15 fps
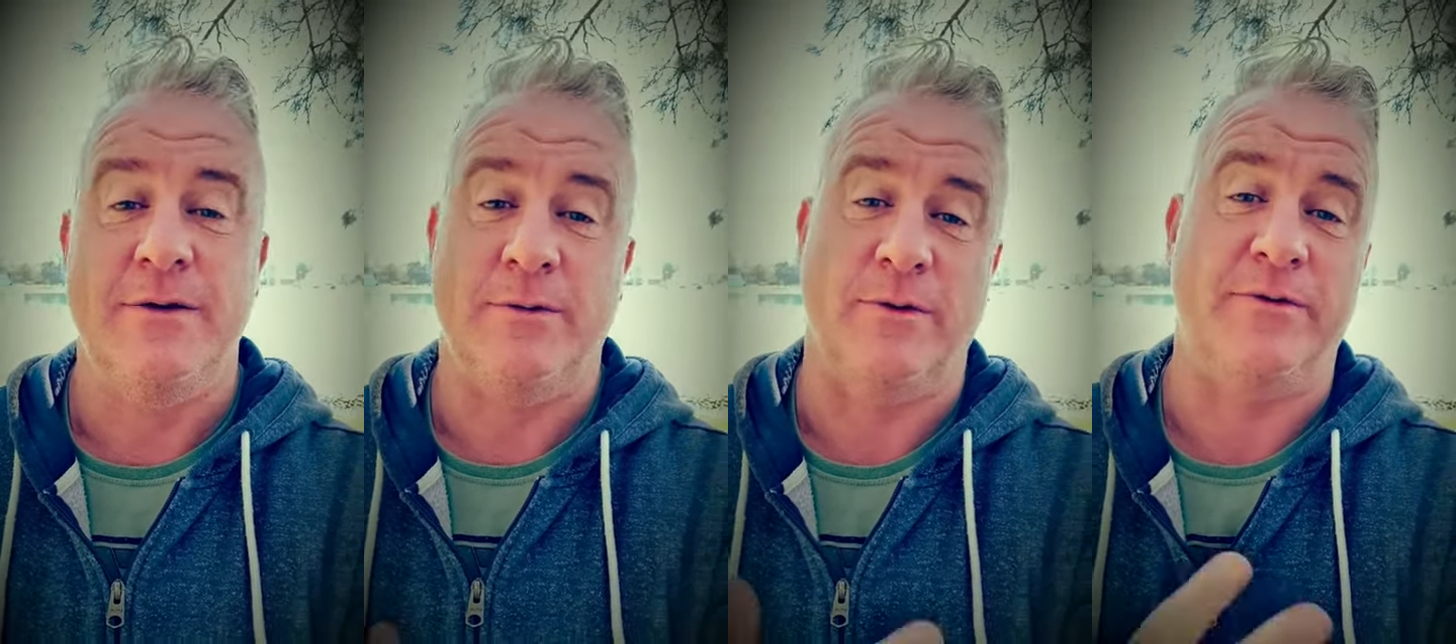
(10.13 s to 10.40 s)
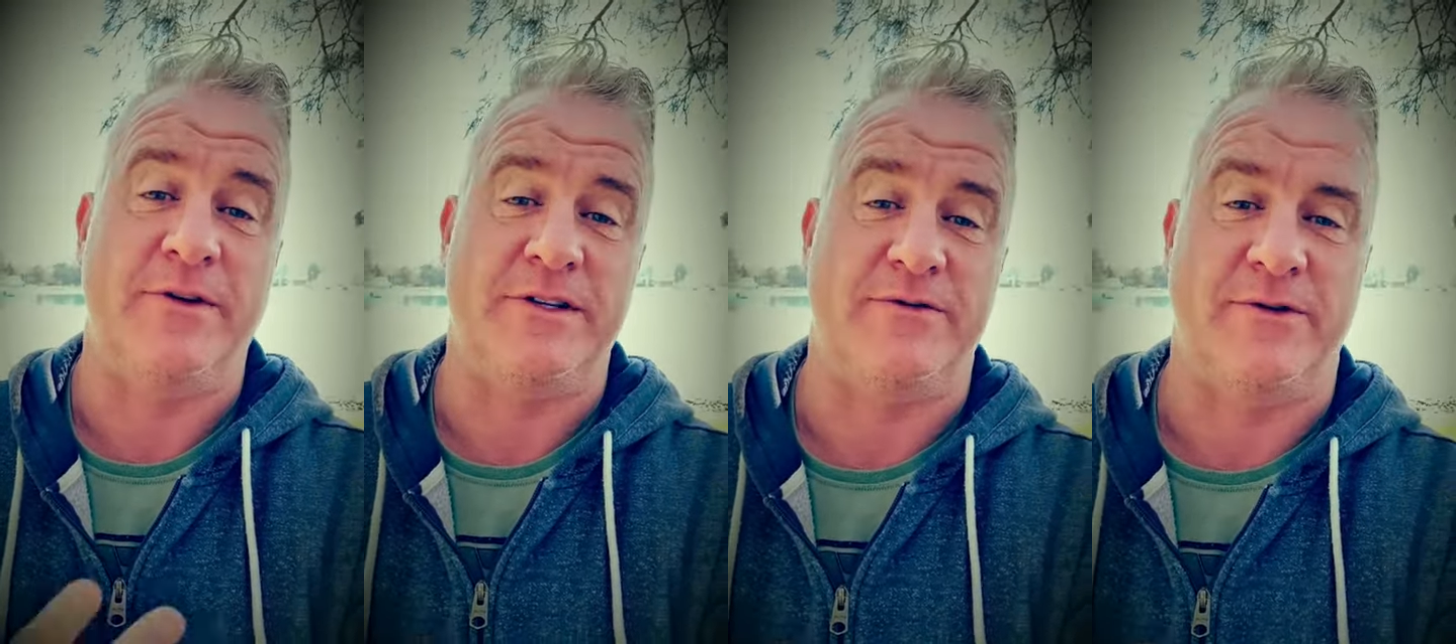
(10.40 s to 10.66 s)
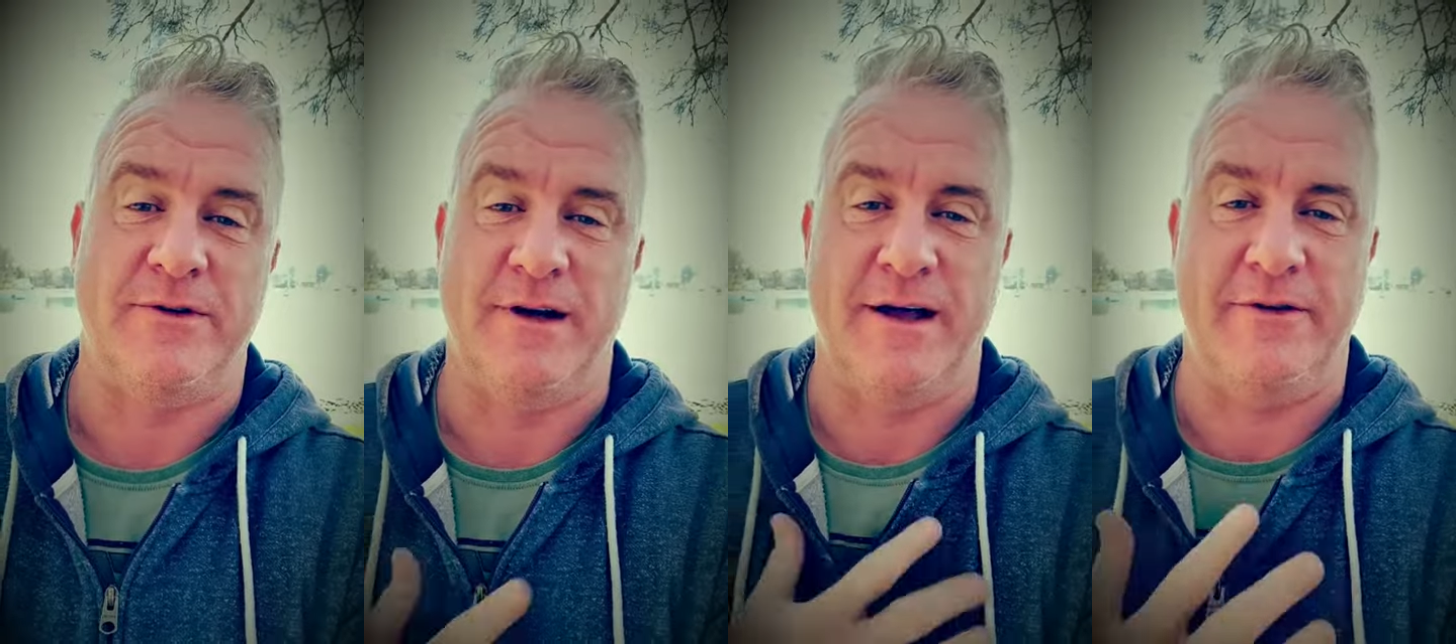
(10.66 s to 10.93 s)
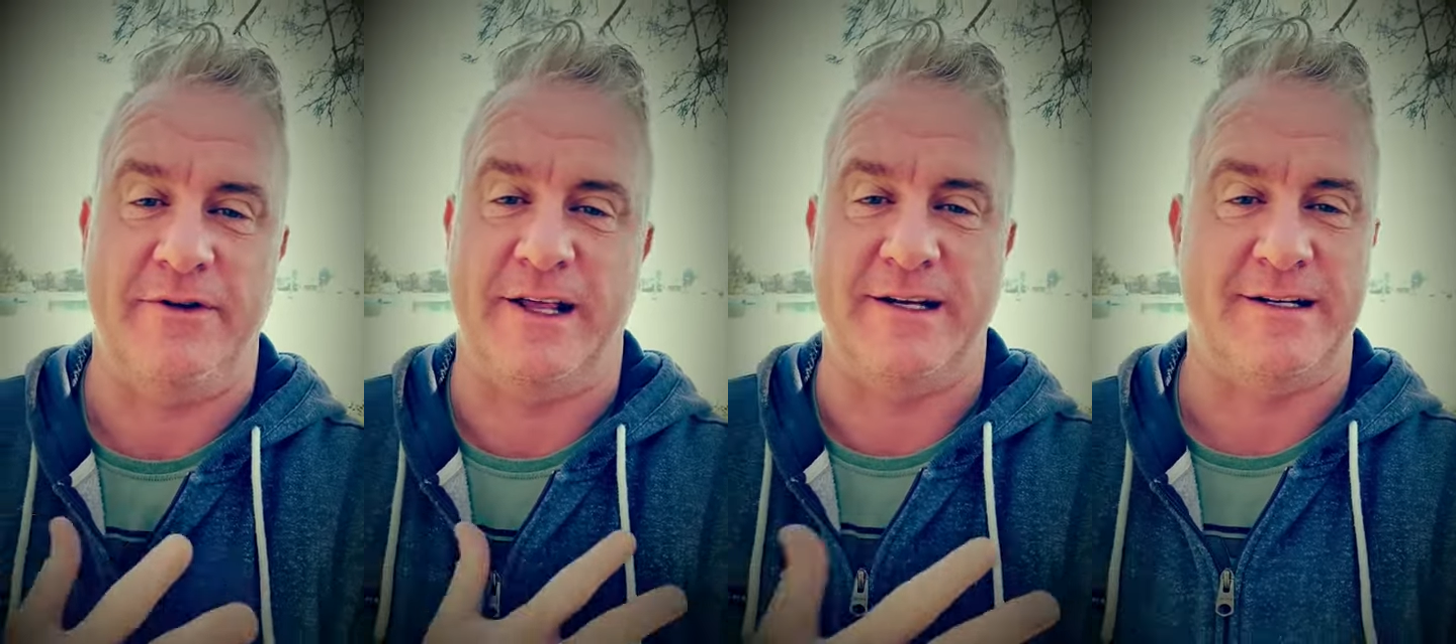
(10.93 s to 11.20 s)
well, first of all,
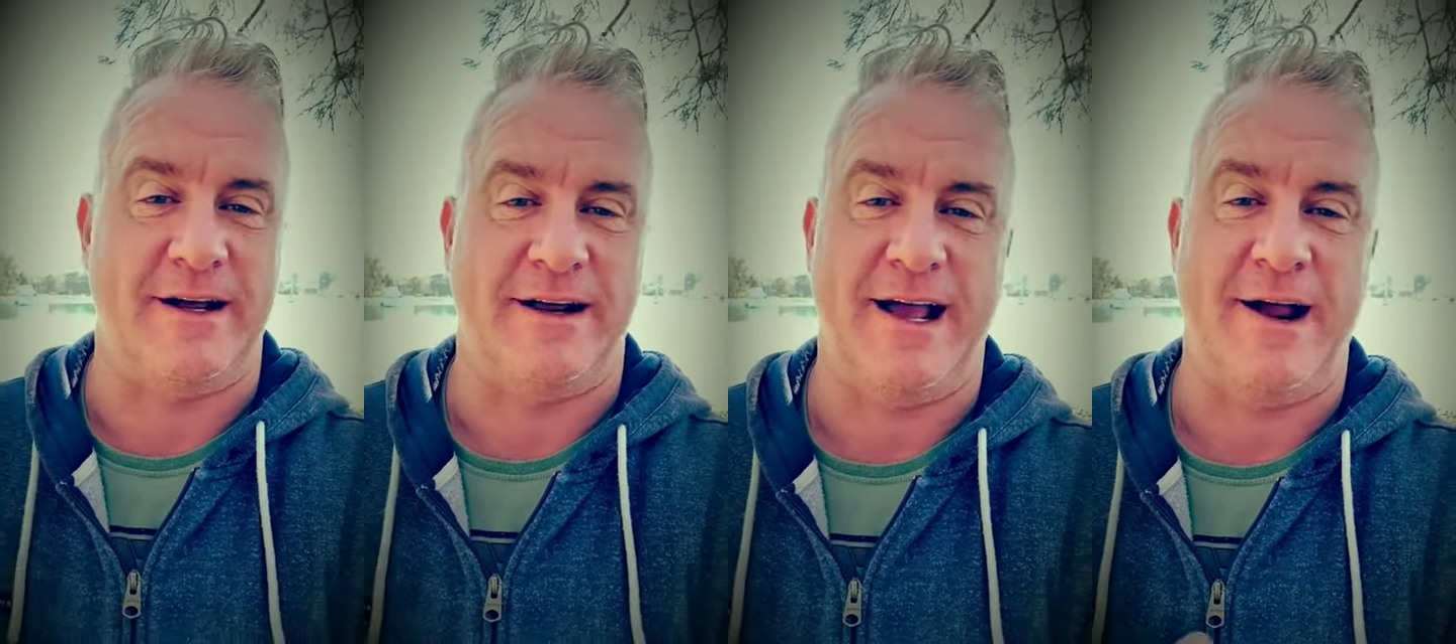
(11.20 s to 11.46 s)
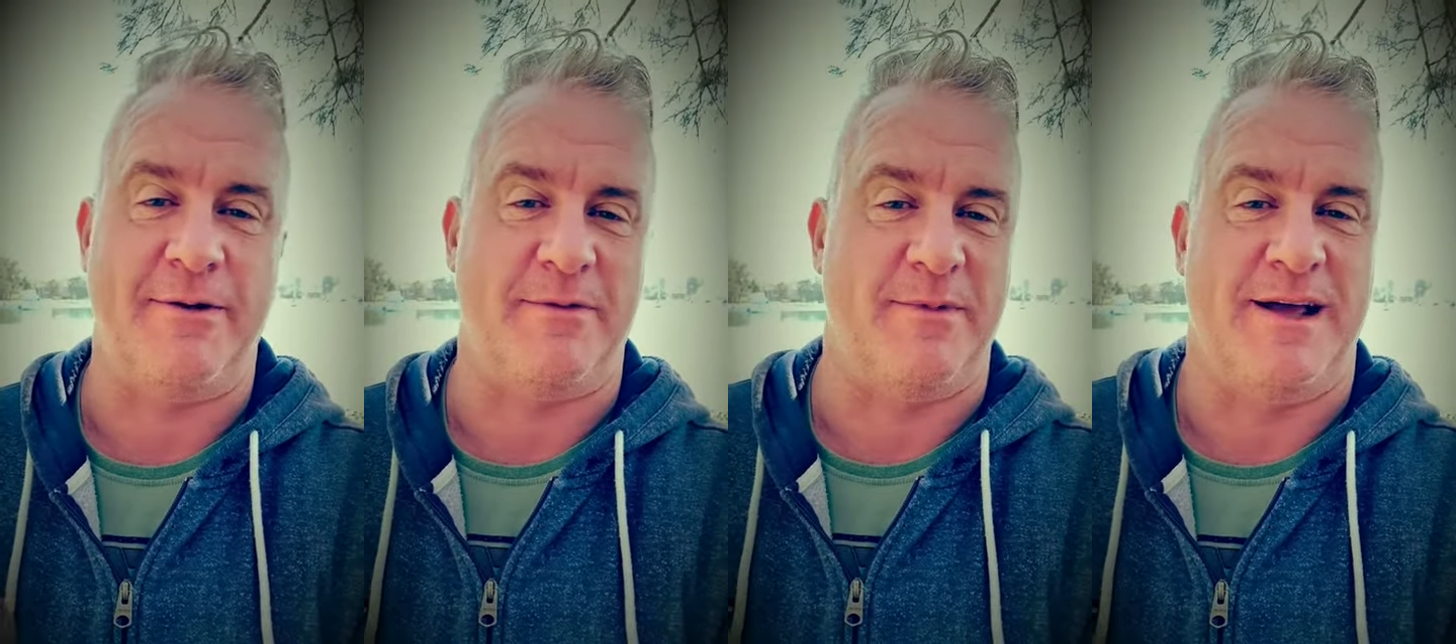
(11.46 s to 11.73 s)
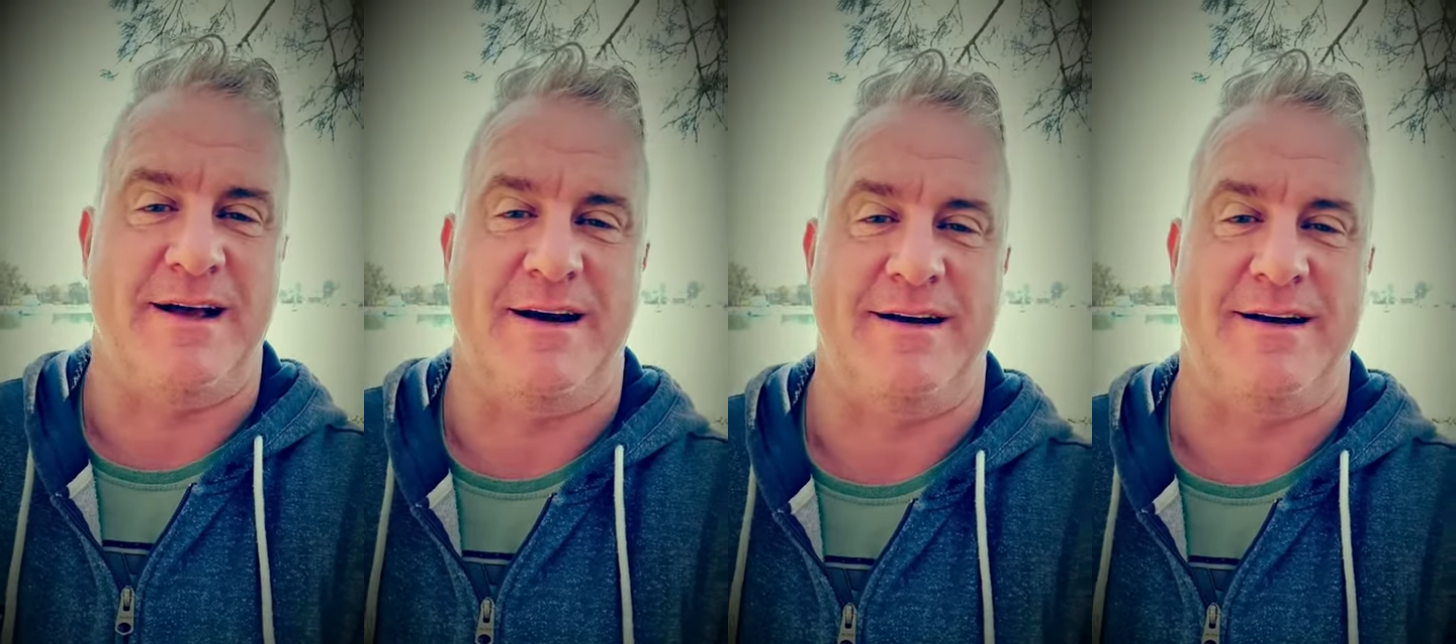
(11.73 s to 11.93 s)
everything's okay with me.